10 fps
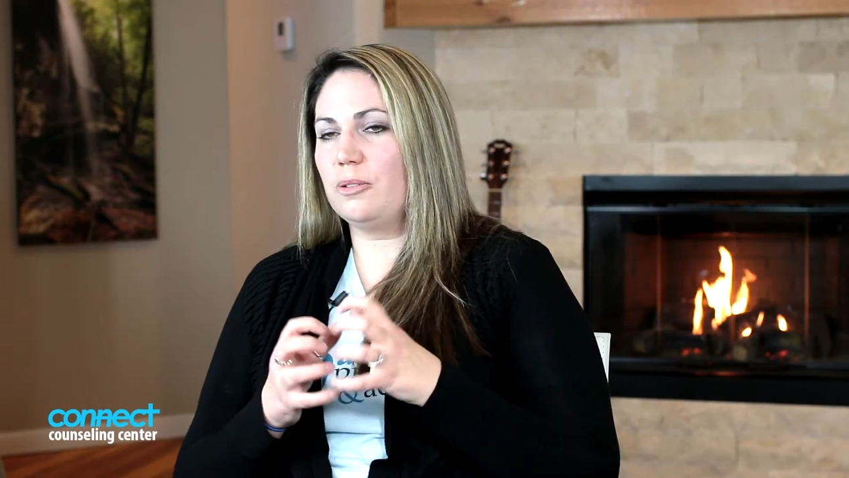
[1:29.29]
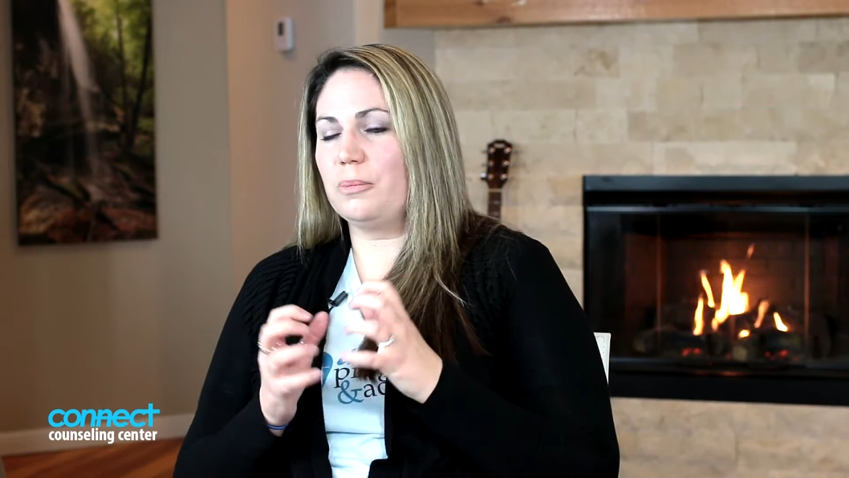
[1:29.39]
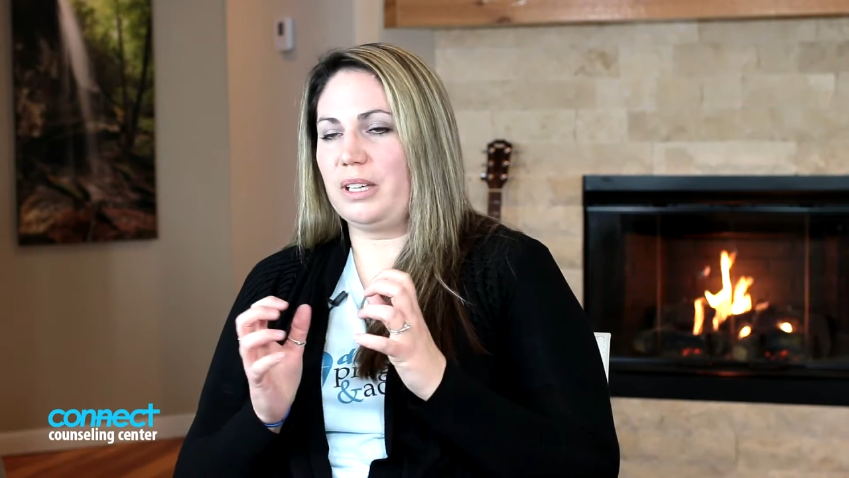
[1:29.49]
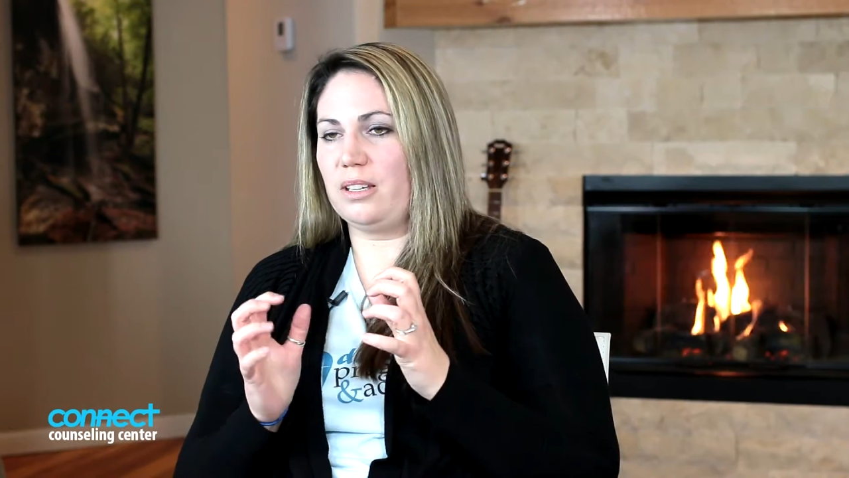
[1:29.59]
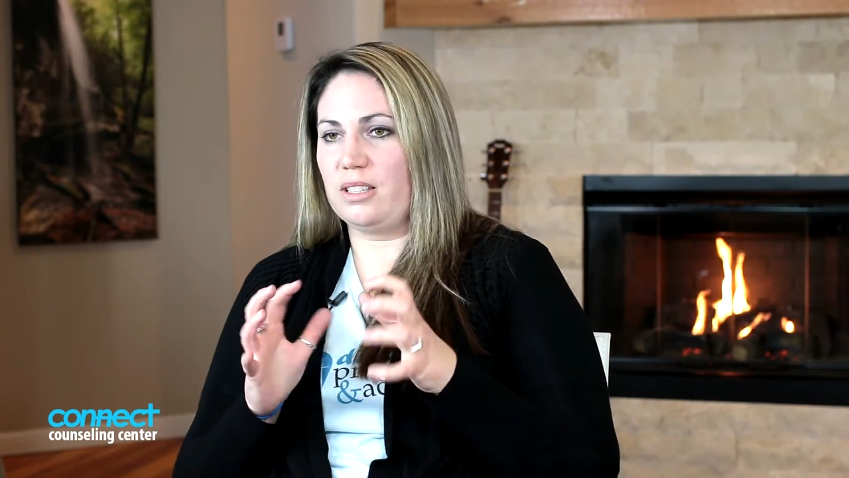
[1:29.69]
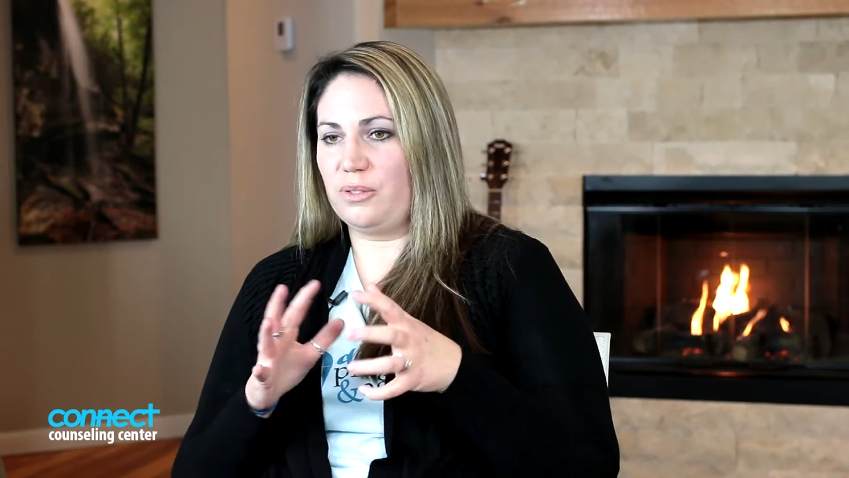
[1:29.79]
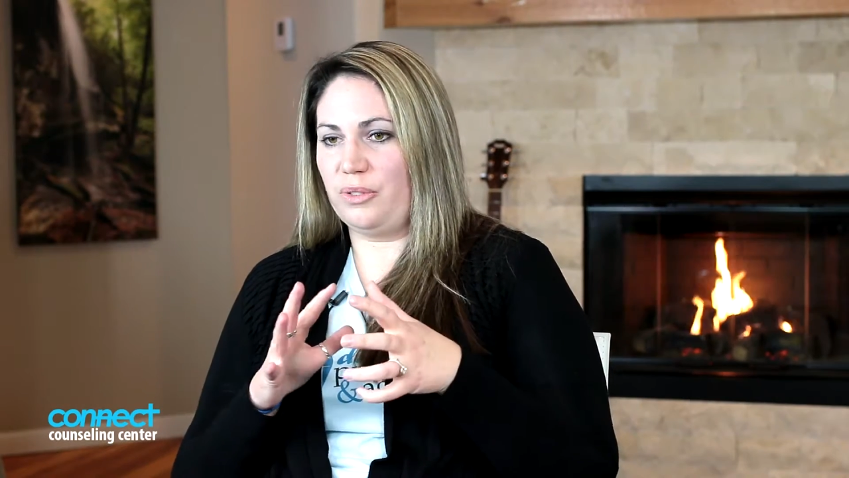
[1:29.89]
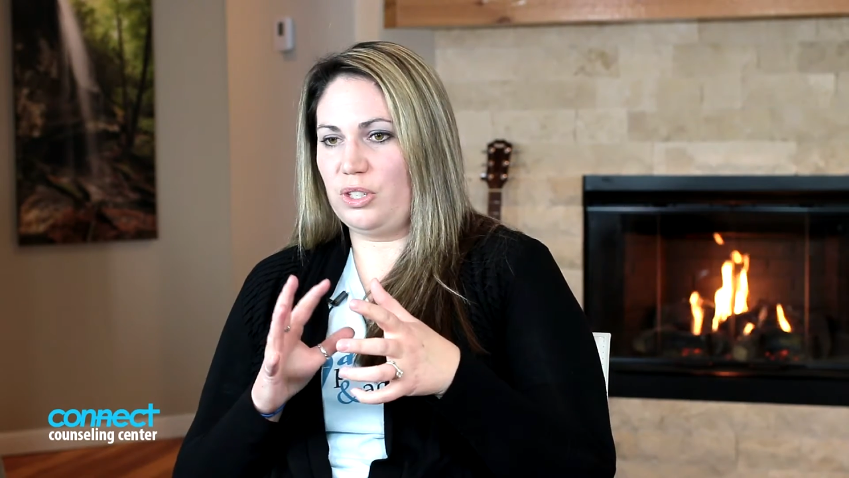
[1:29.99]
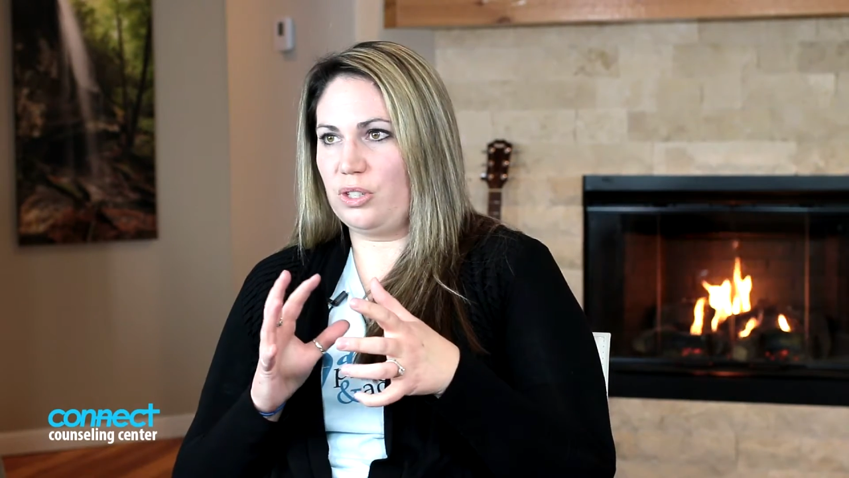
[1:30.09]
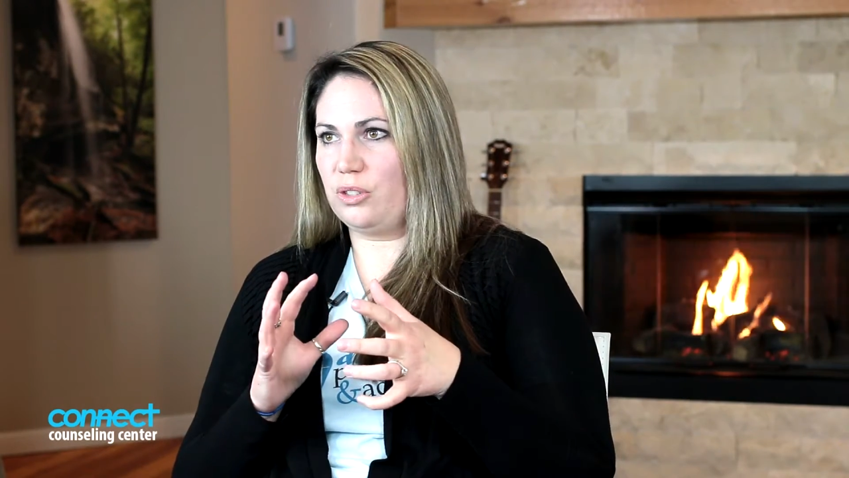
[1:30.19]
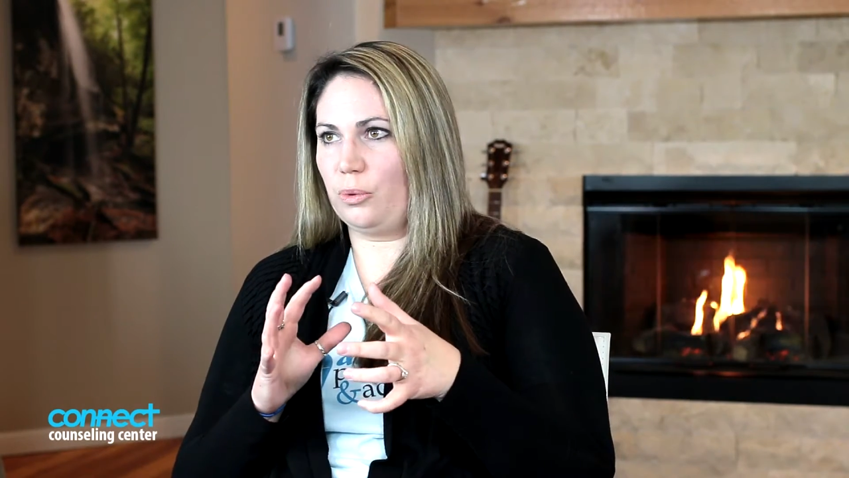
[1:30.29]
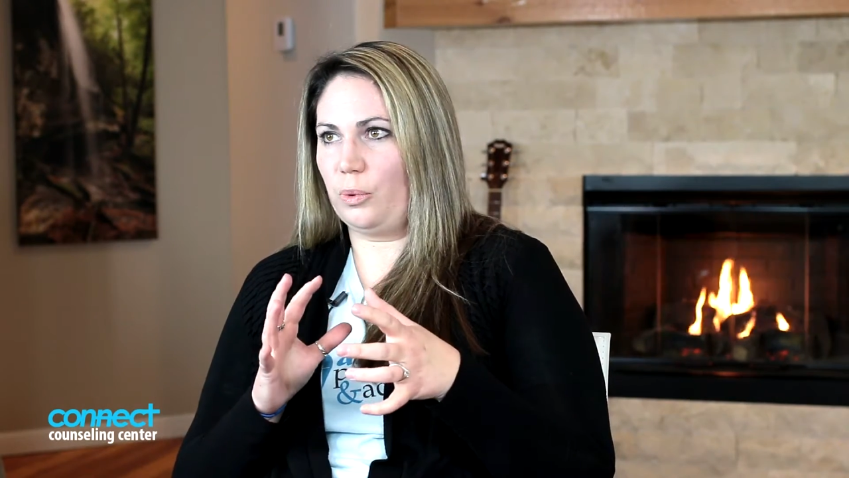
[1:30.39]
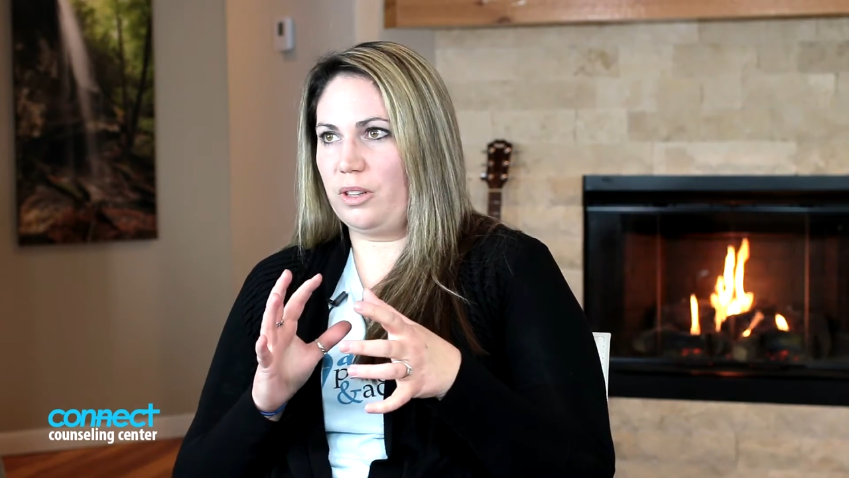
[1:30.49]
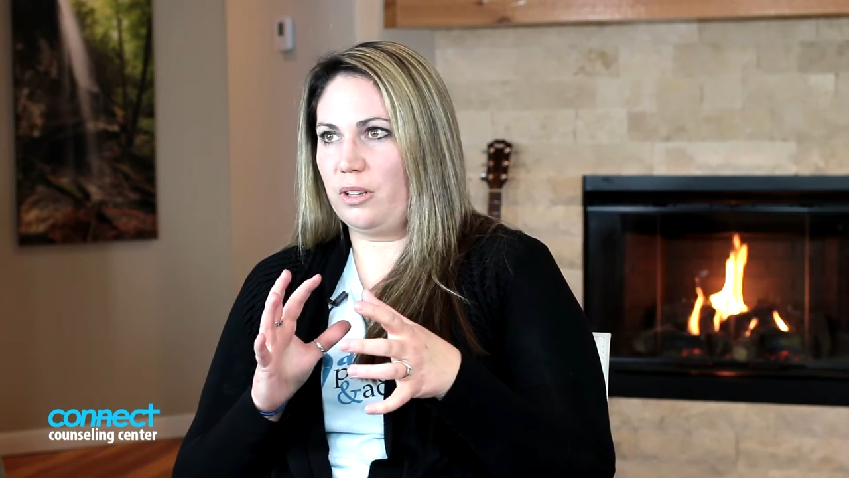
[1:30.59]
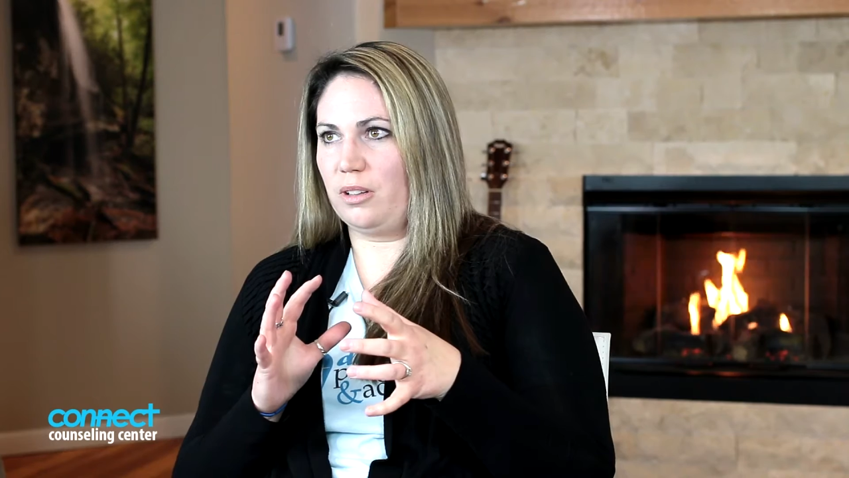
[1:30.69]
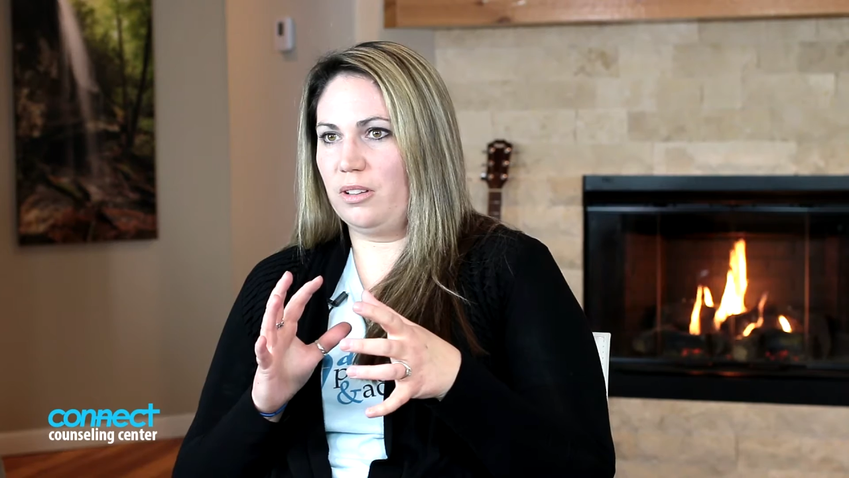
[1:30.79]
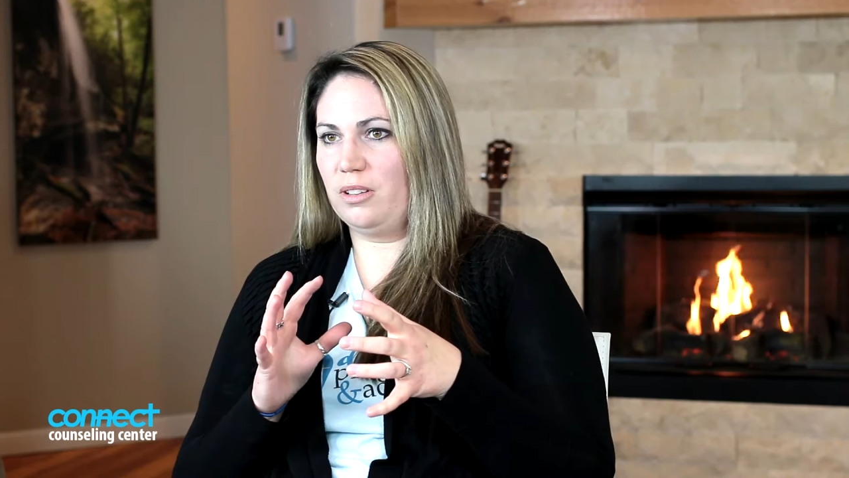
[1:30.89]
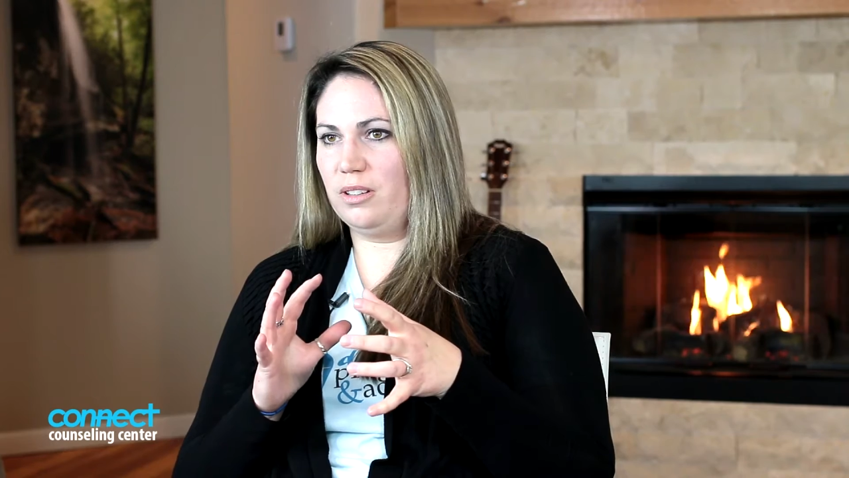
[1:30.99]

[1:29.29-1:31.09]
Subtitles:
Oh my goodness, fidgets are one of the